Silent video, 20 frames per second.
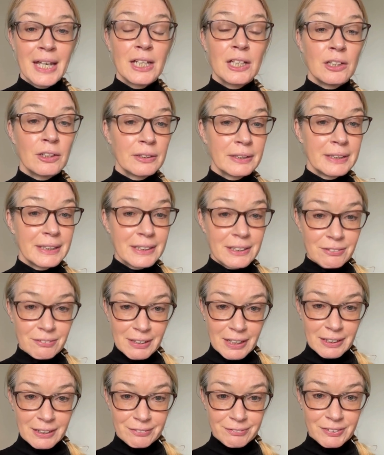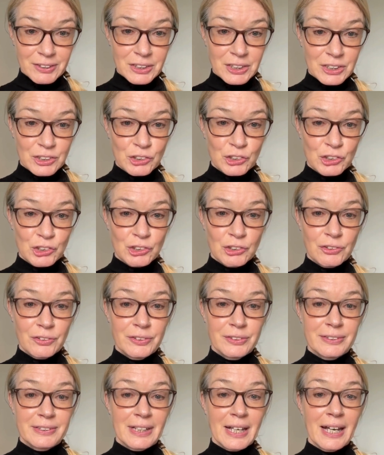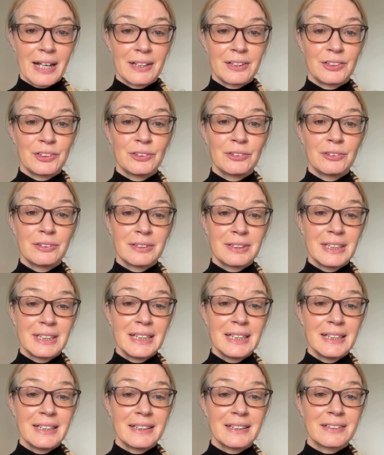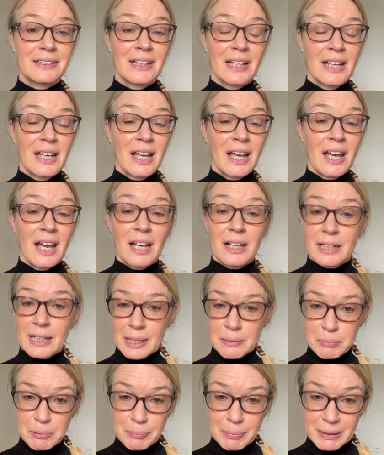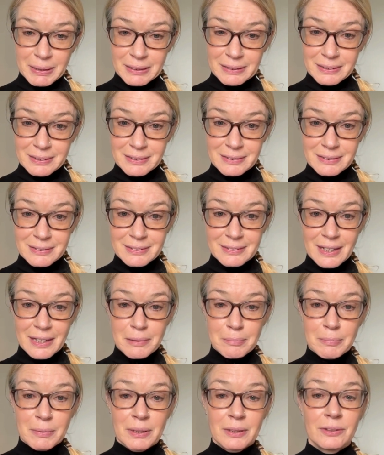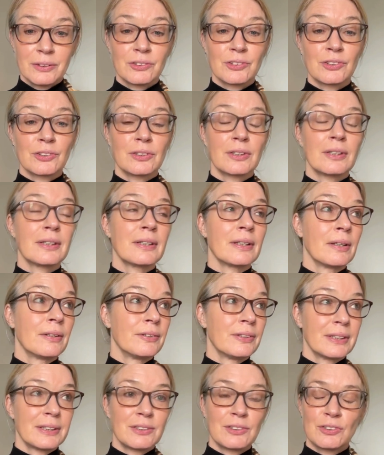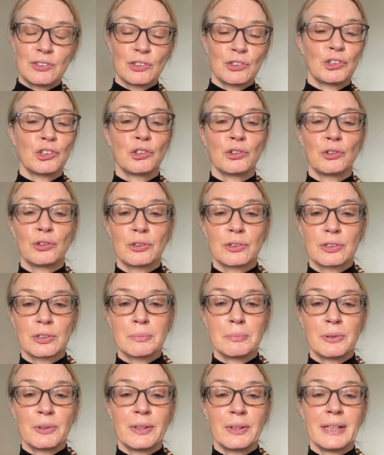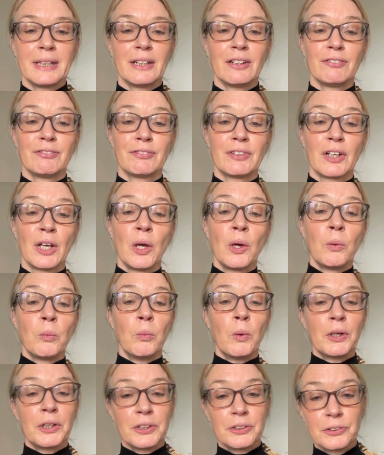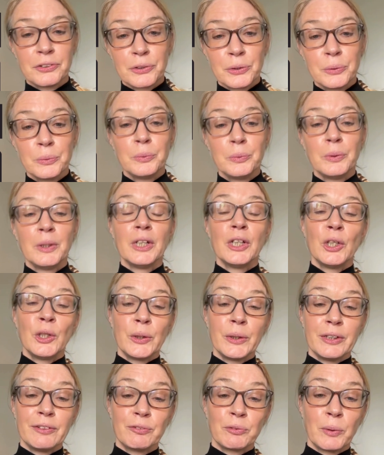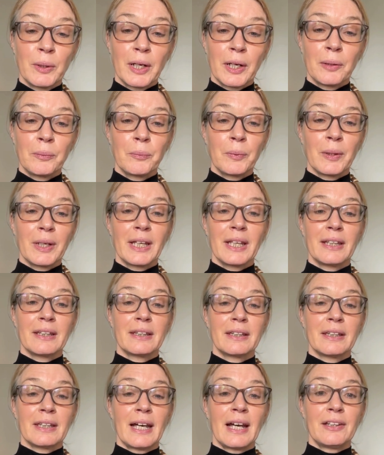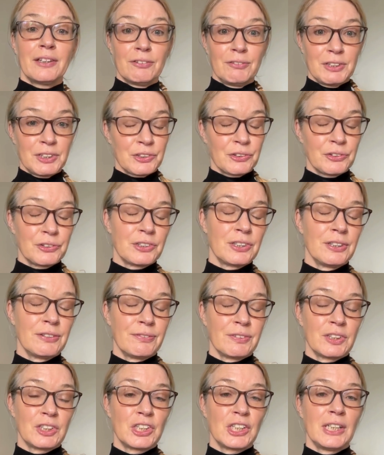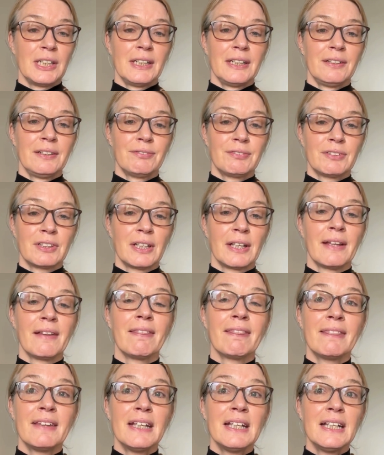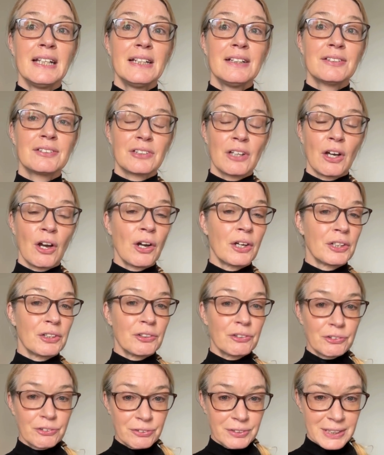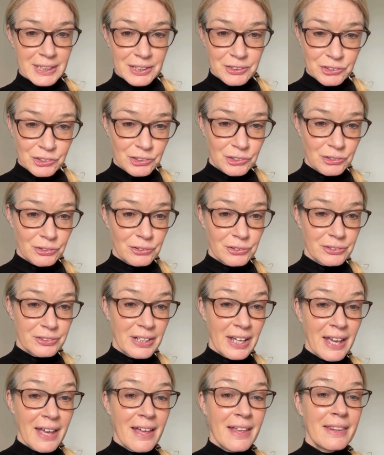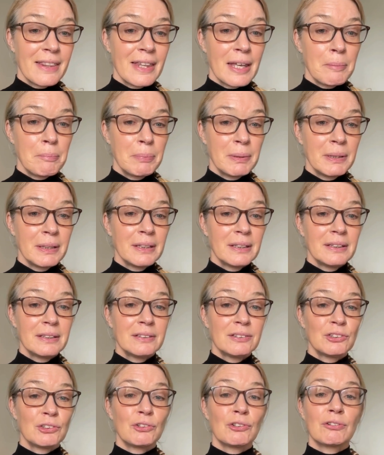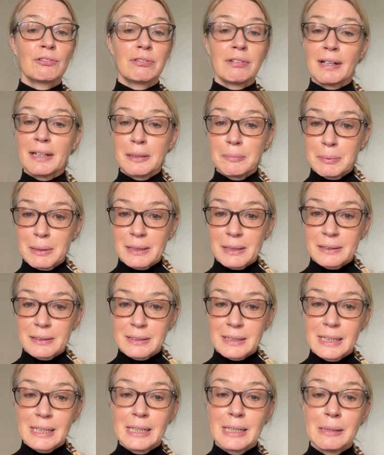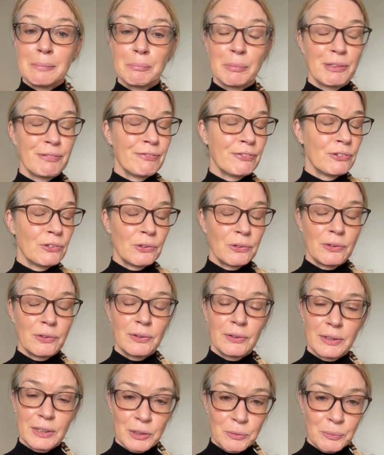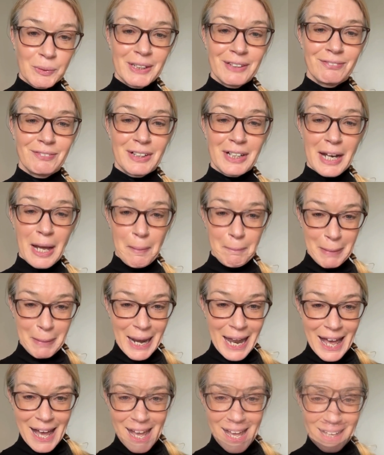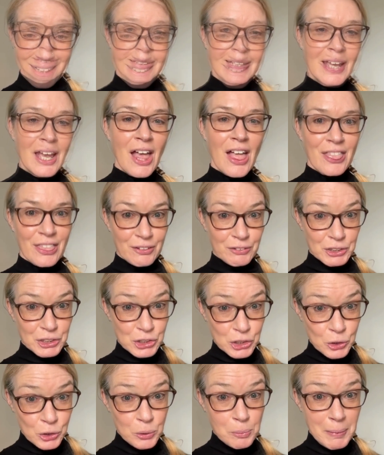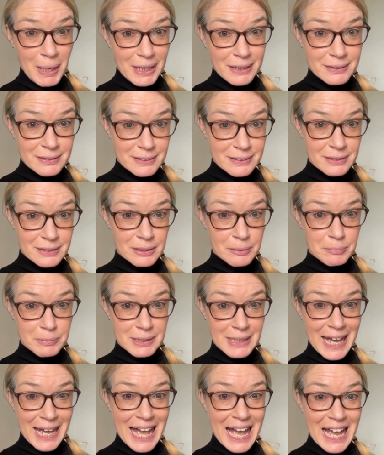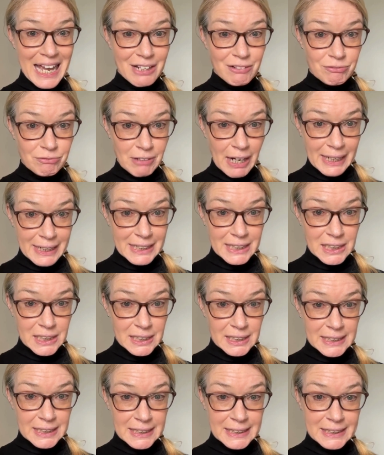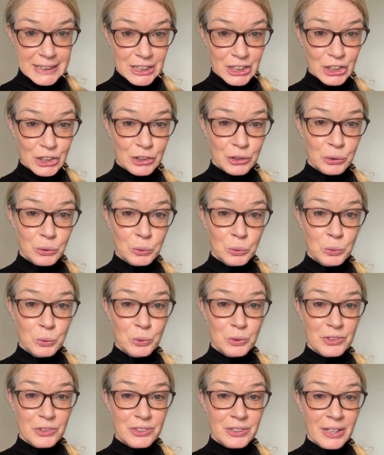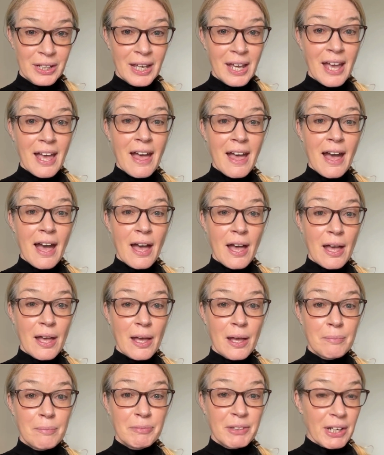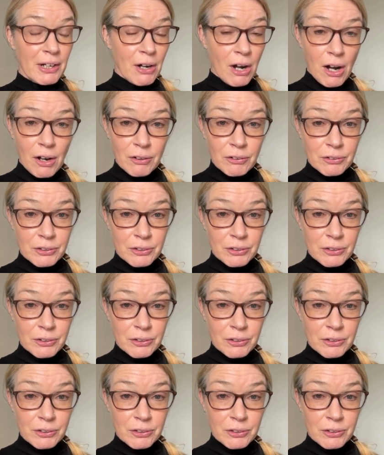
You'll need the relevant insurance and you'll need a capability statement, and this is a short summary of what you do, who you've worked with and the results you've achieved. These are your credentials. They build your credibility before you even apply. There are two main systems that I regularly use. There are